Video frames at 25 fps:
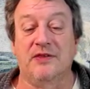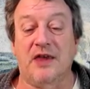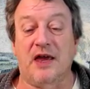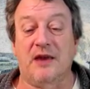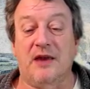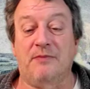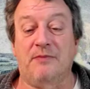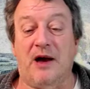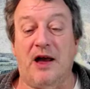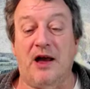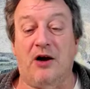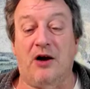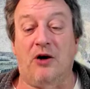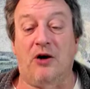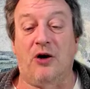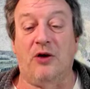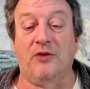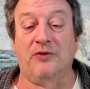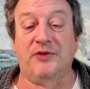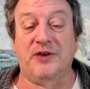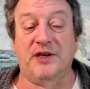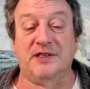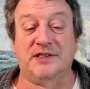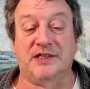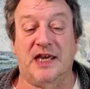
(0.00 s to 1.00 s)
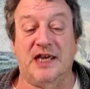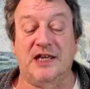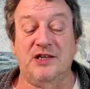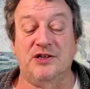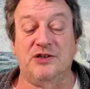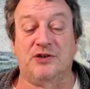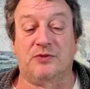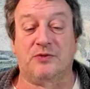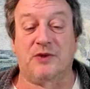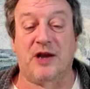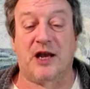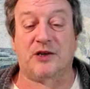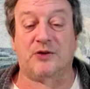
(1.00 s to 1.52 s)
than by all these
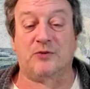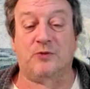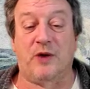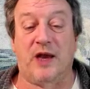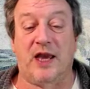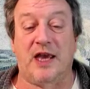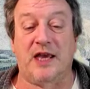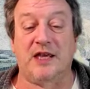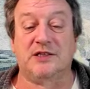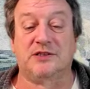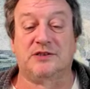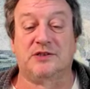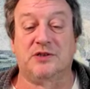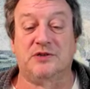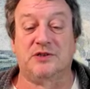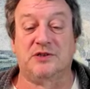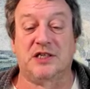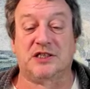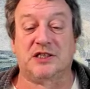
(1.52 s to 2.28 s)
indirect ways to